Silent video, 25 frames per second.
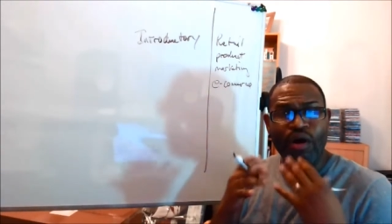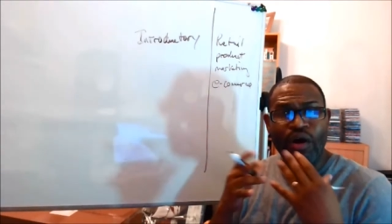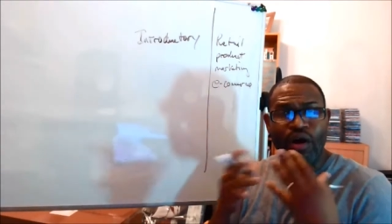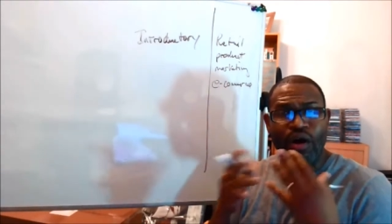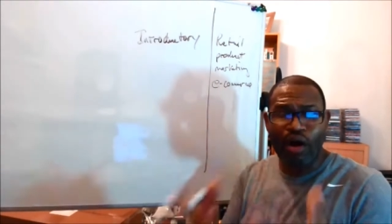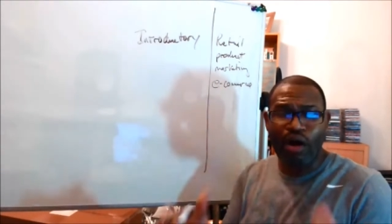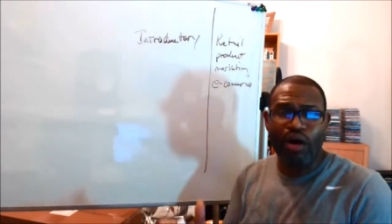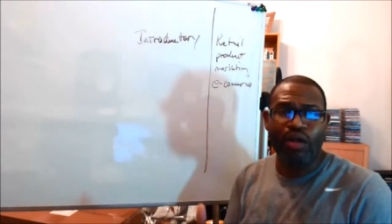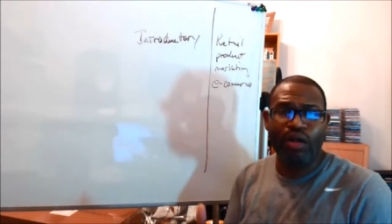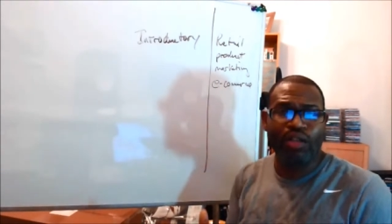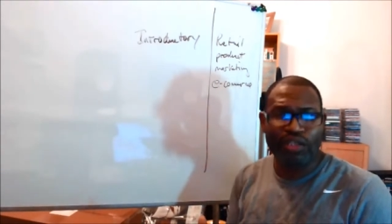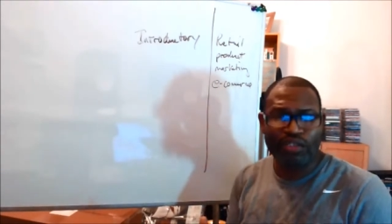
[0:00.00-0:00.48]

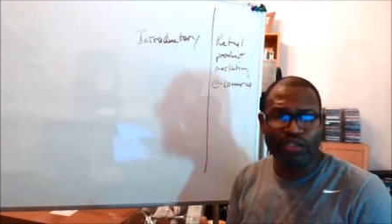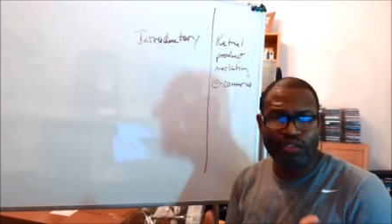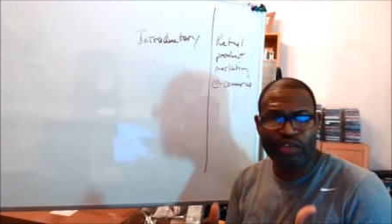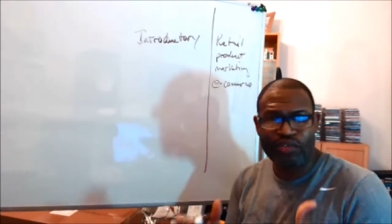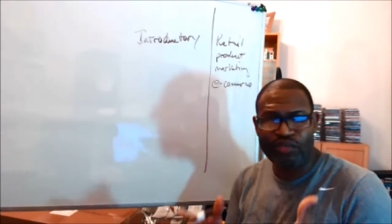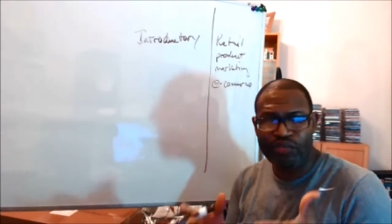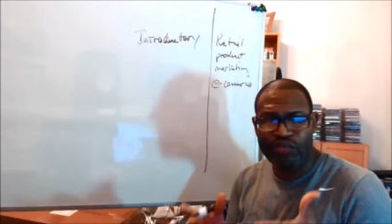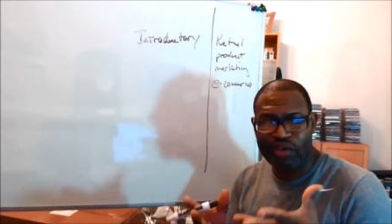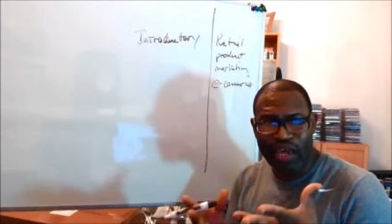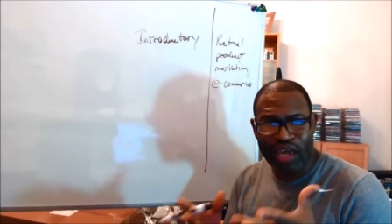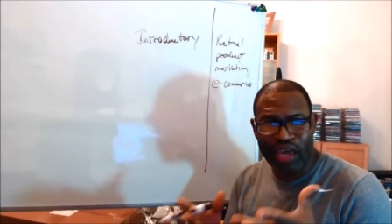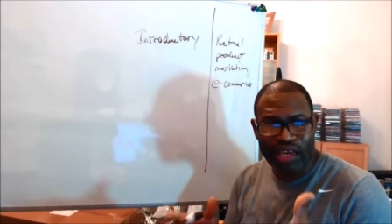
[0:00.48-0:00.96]
All of these
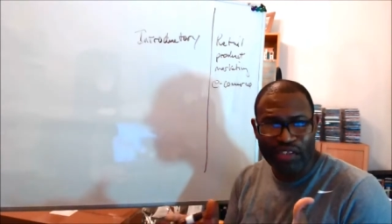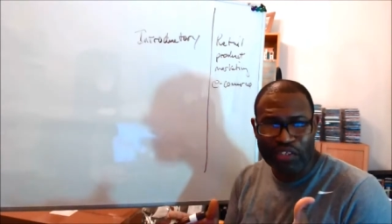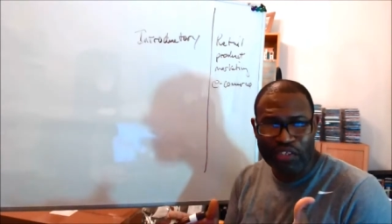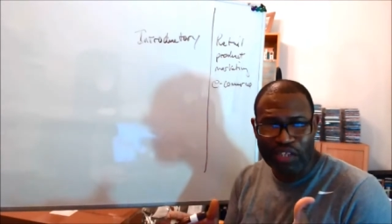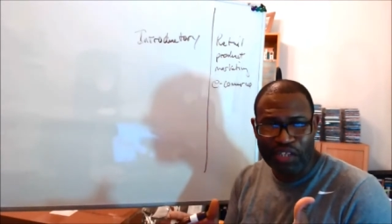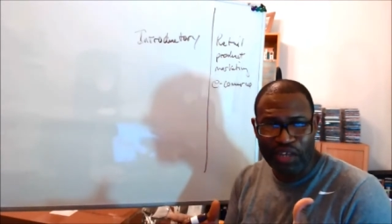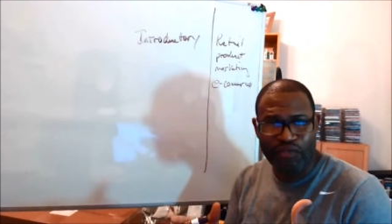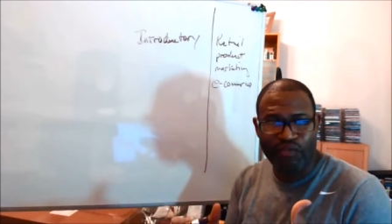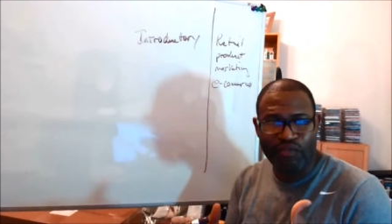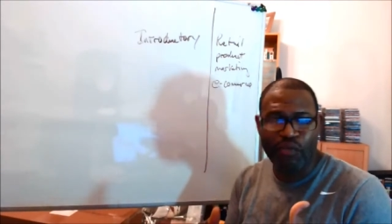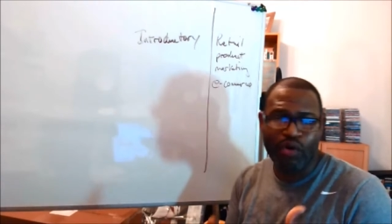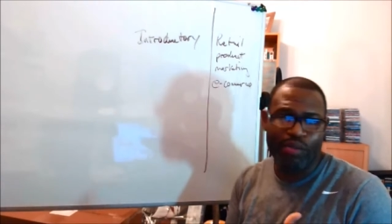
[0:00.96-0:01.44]
different
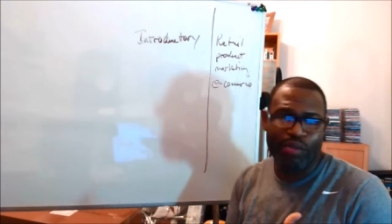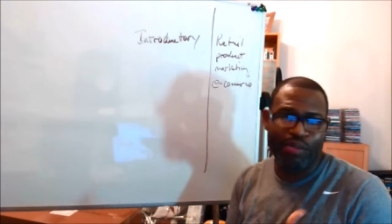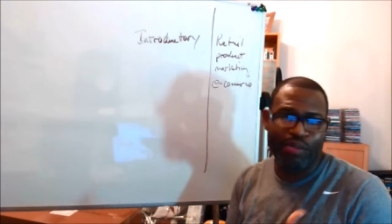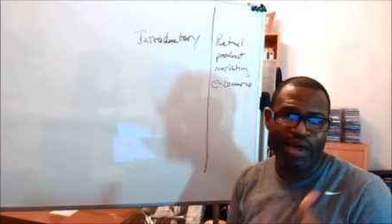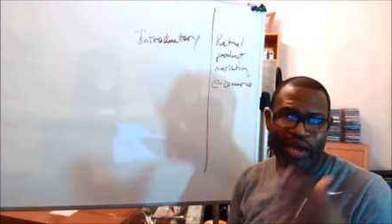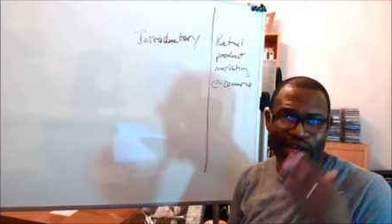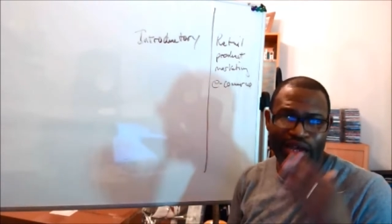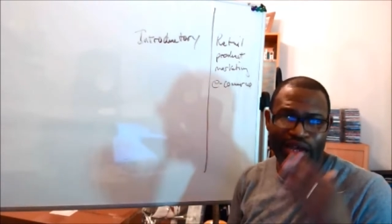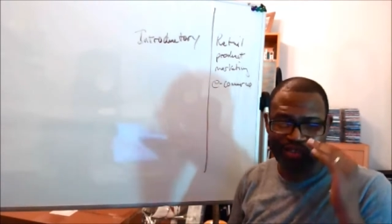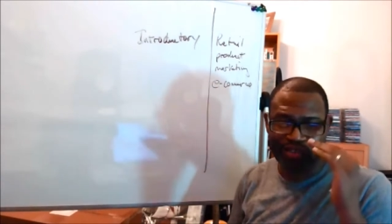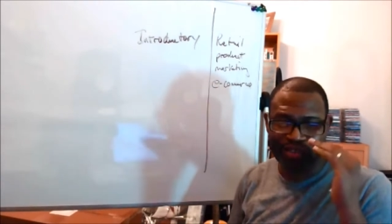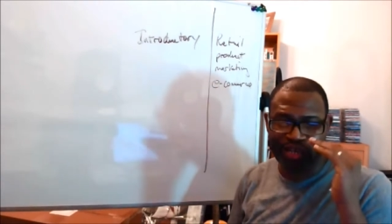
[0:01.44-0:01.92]
essay
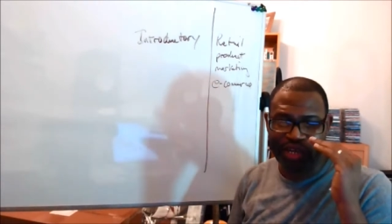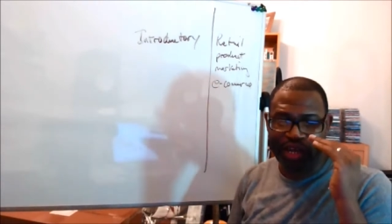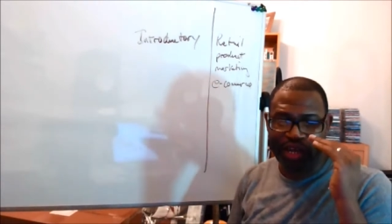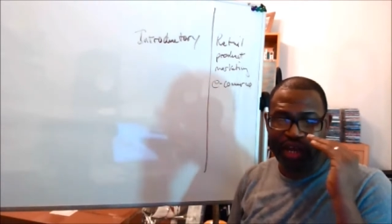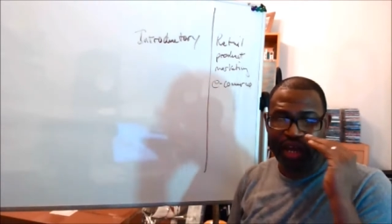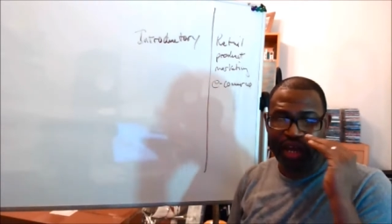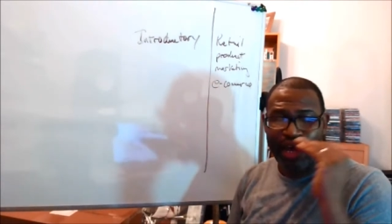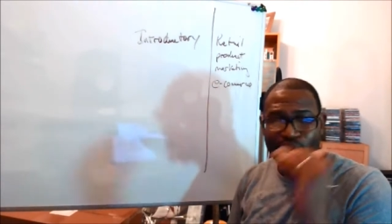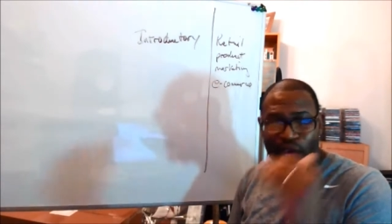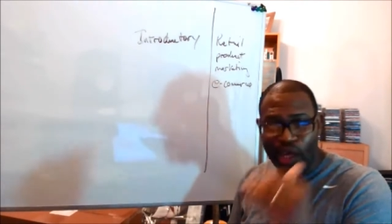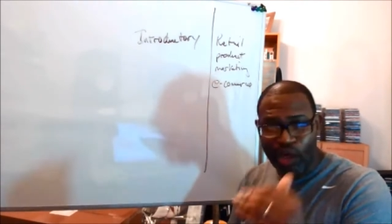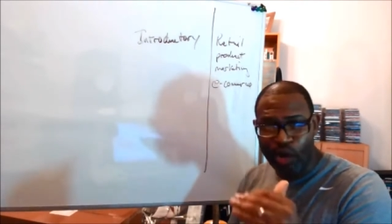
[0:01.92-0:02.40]
formats
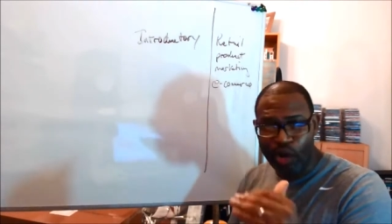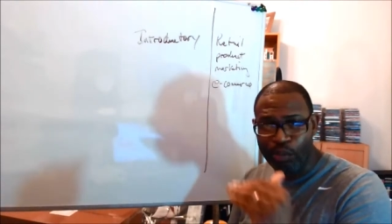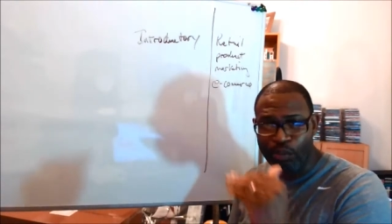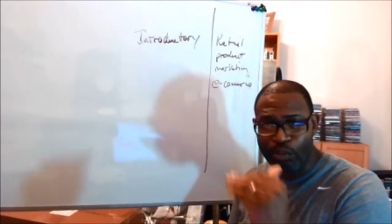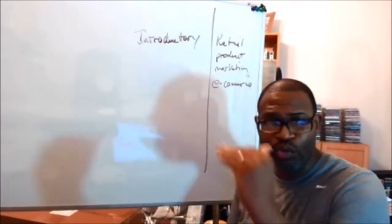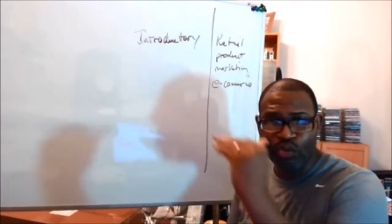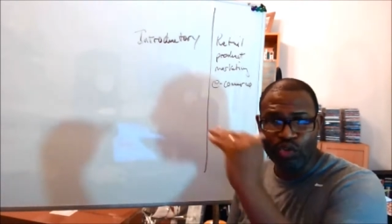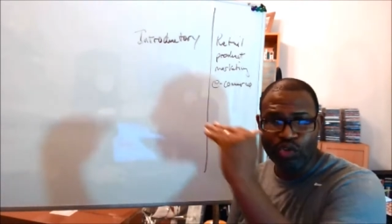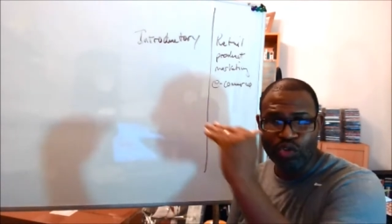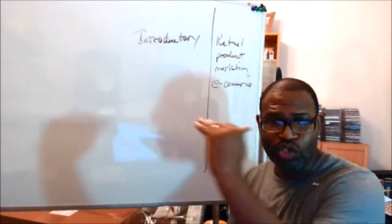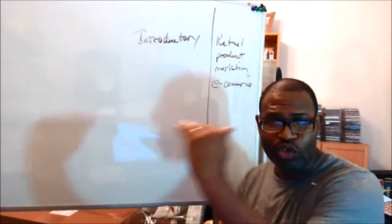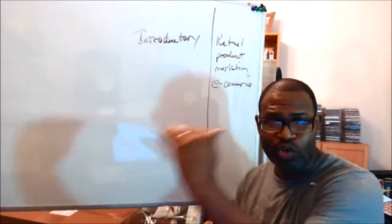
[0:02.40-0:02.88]
help
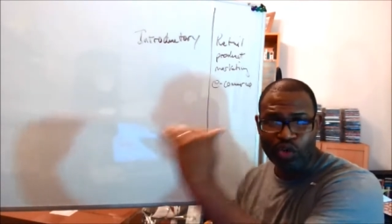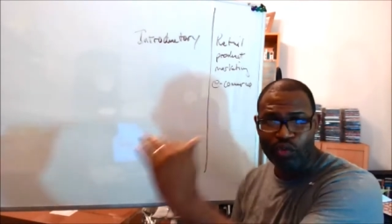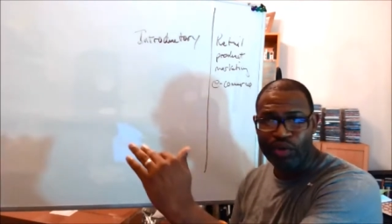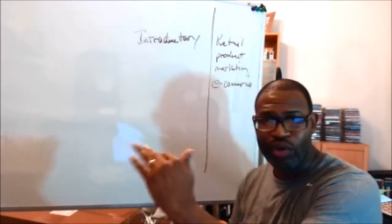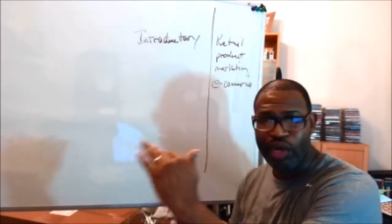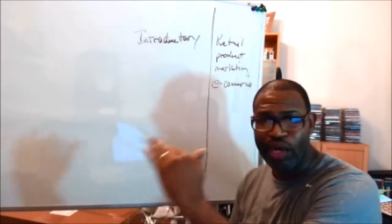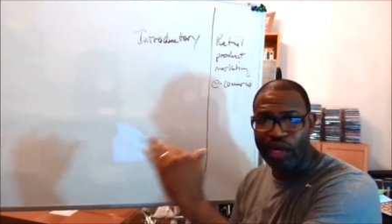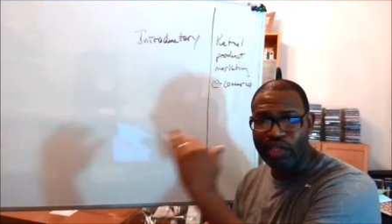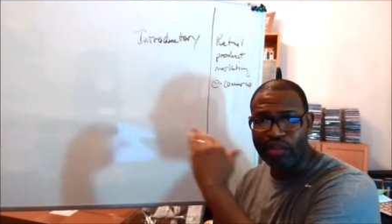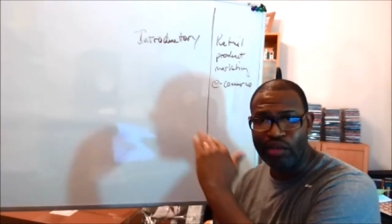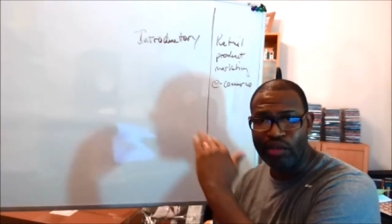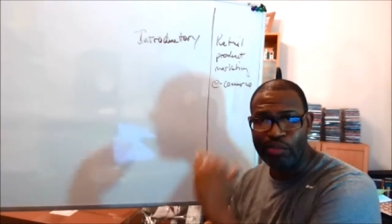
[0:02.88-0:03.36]
you to
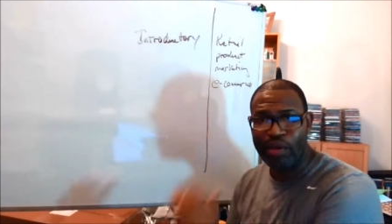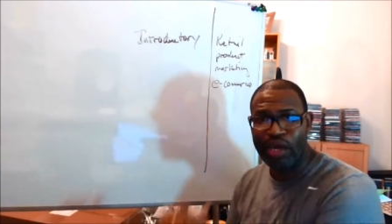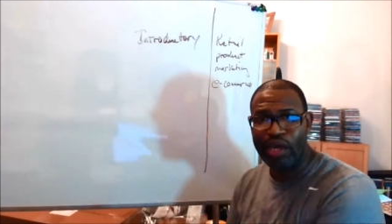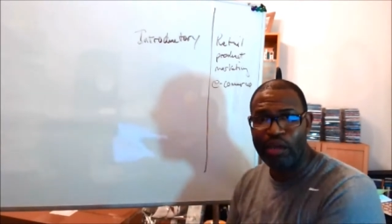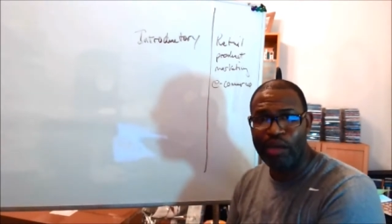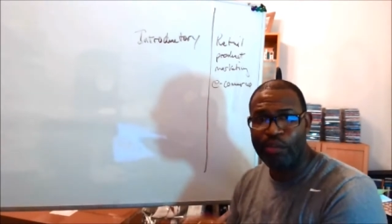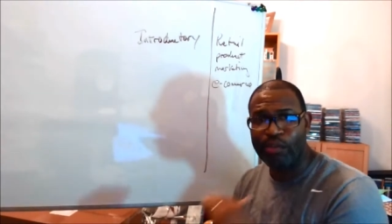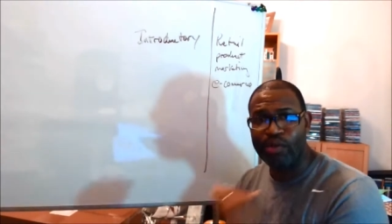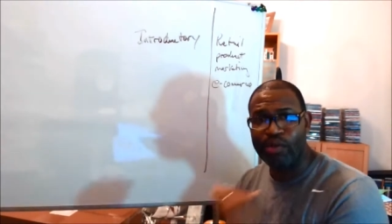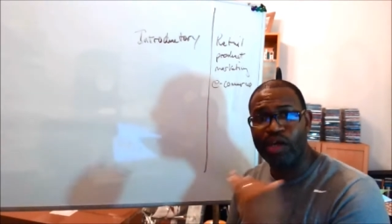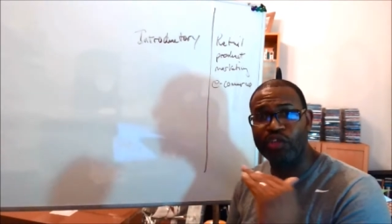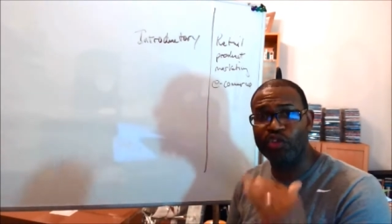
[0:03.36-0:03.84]
create the
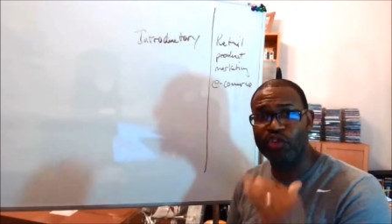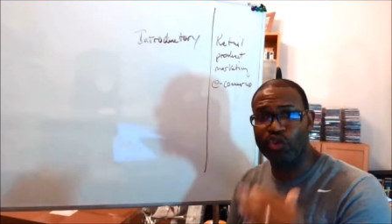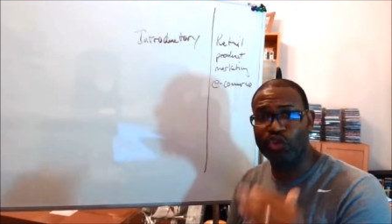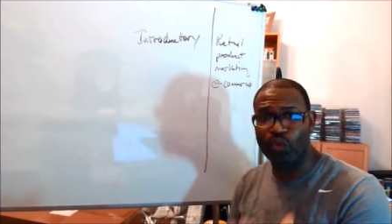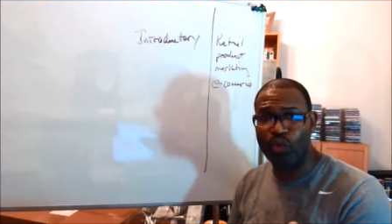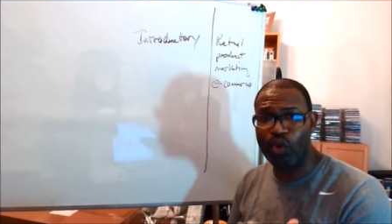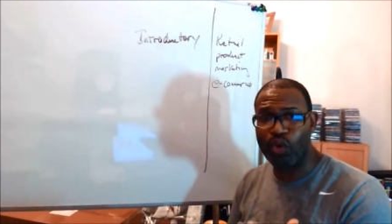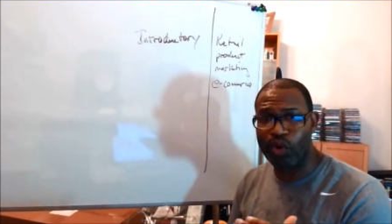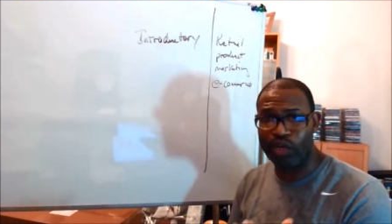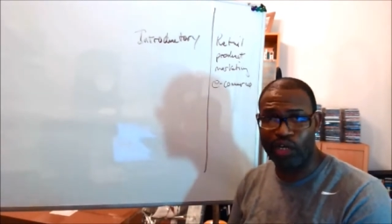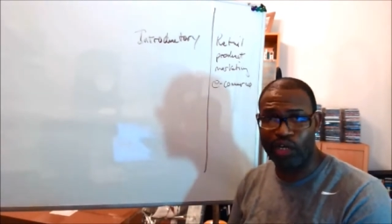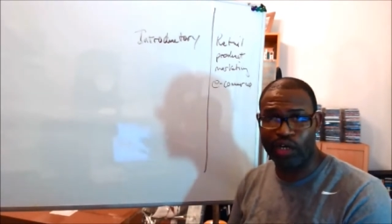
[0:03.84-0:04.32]
paper that you're
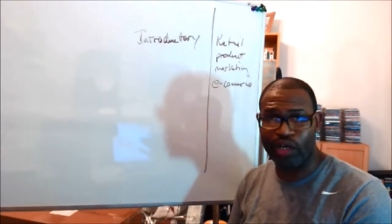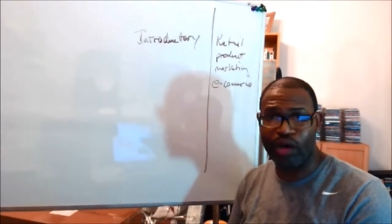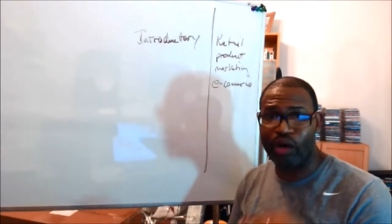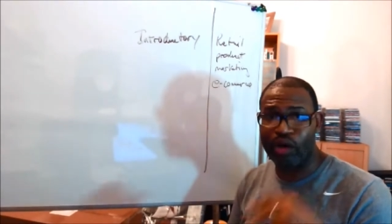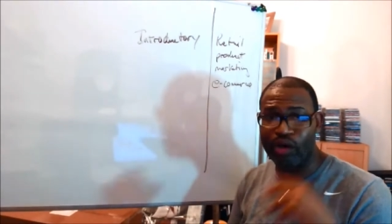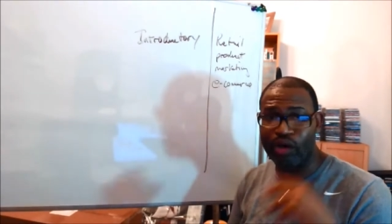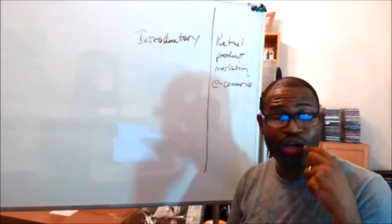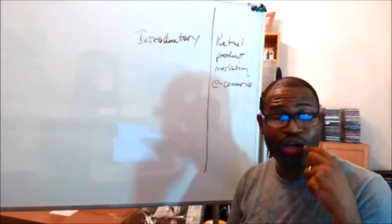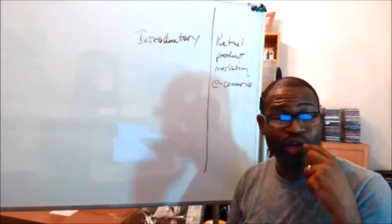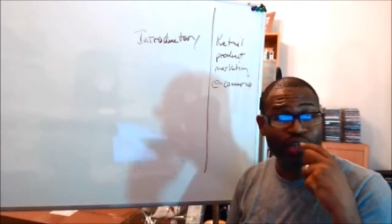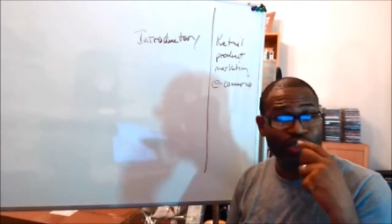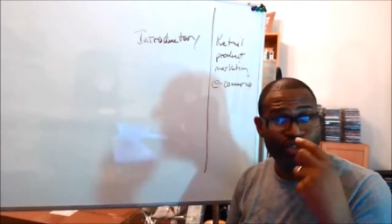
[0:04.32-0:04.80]
working
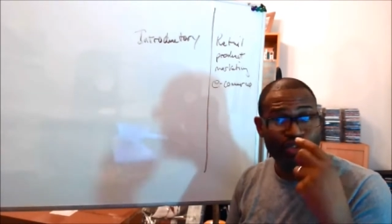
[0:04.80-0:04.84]
on.